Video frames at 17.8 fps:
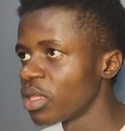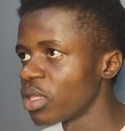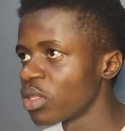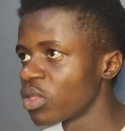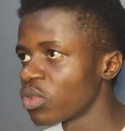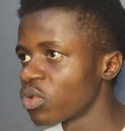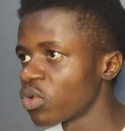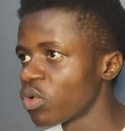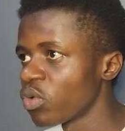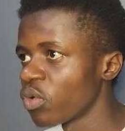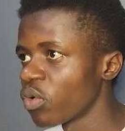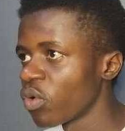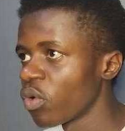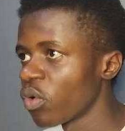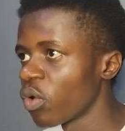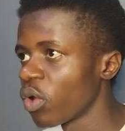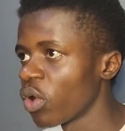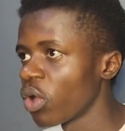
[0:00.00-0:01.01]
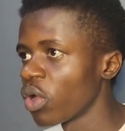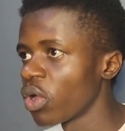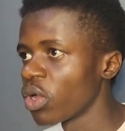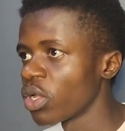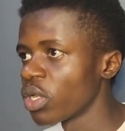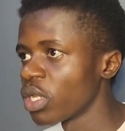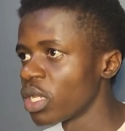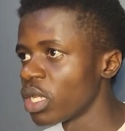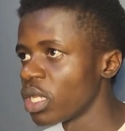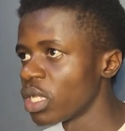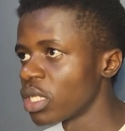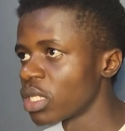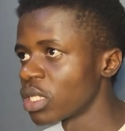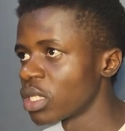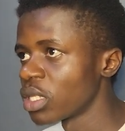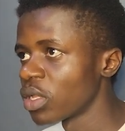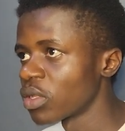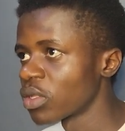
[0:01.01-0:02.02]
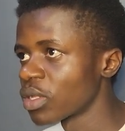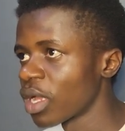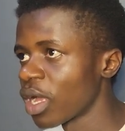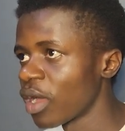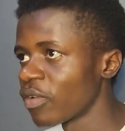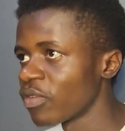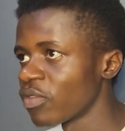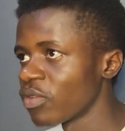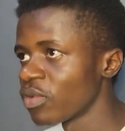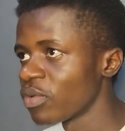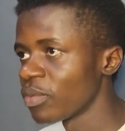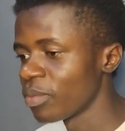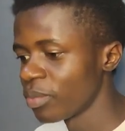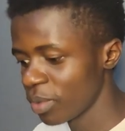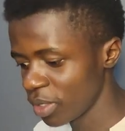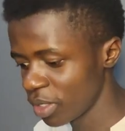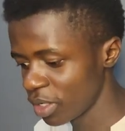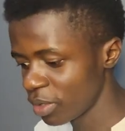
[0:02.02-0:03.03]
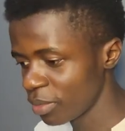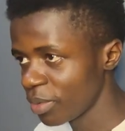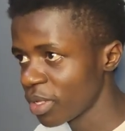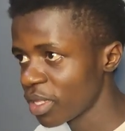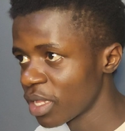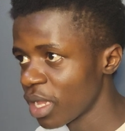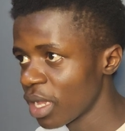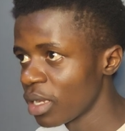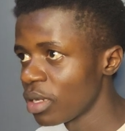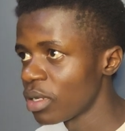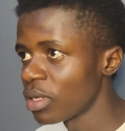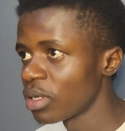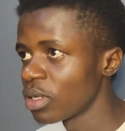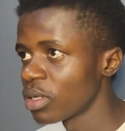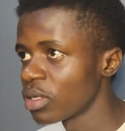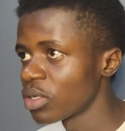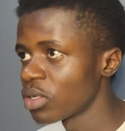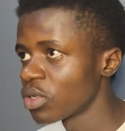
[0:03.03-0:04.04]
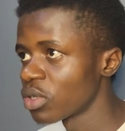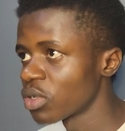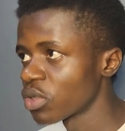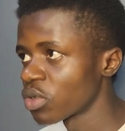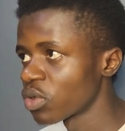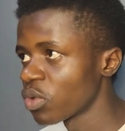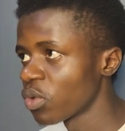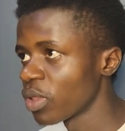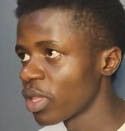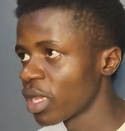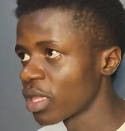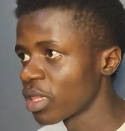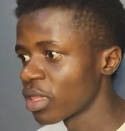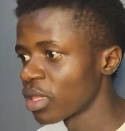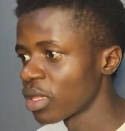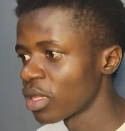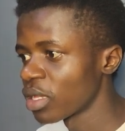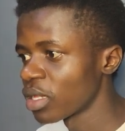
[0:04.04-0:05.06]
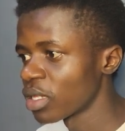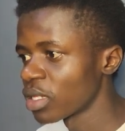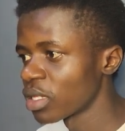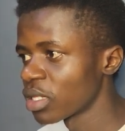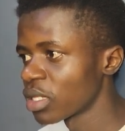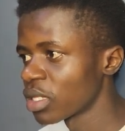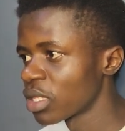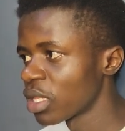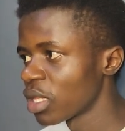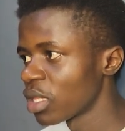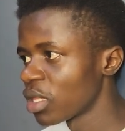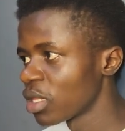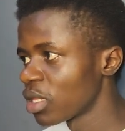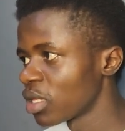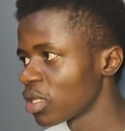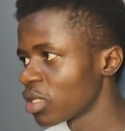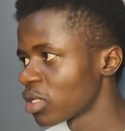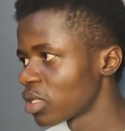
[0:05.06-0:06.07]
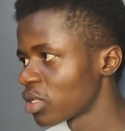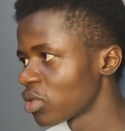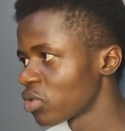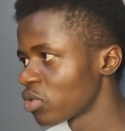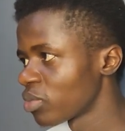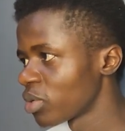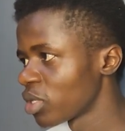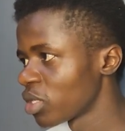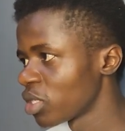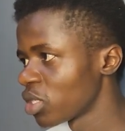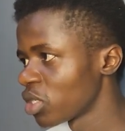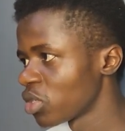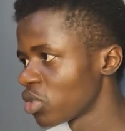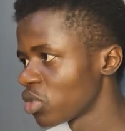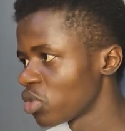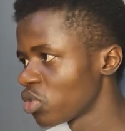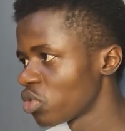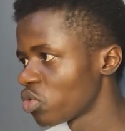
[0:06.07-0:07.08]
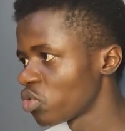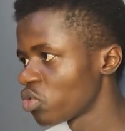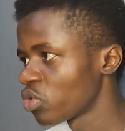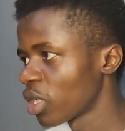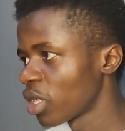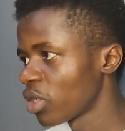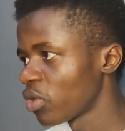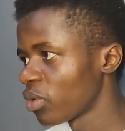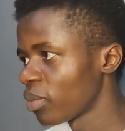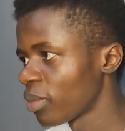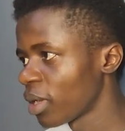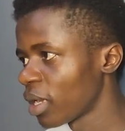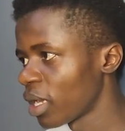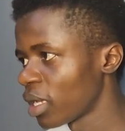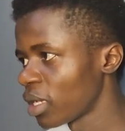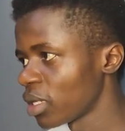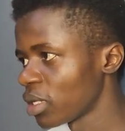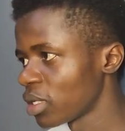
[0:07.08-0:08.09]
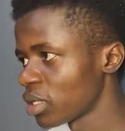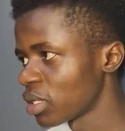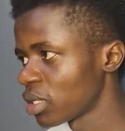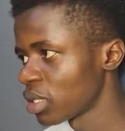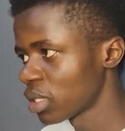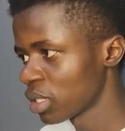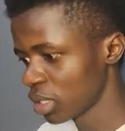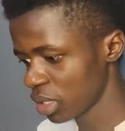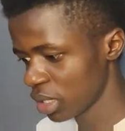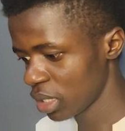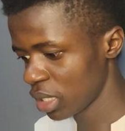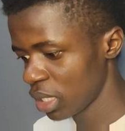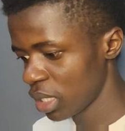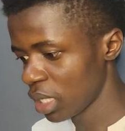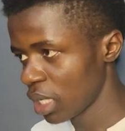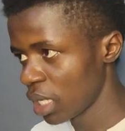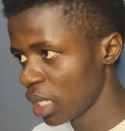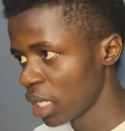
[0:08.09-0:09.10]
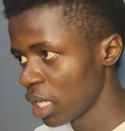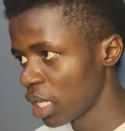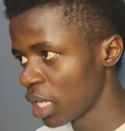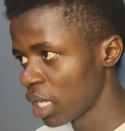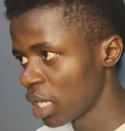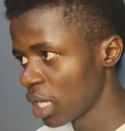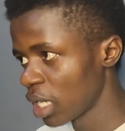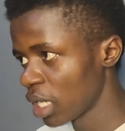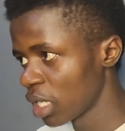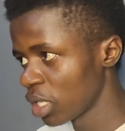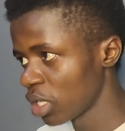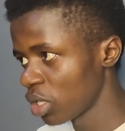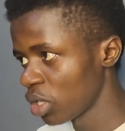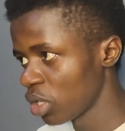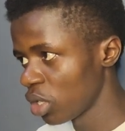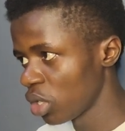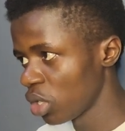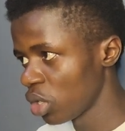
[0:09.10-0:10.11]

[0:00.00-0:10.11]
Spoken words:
So this doesn't have to be repeated, just go like this, then this should be changed to randomize, and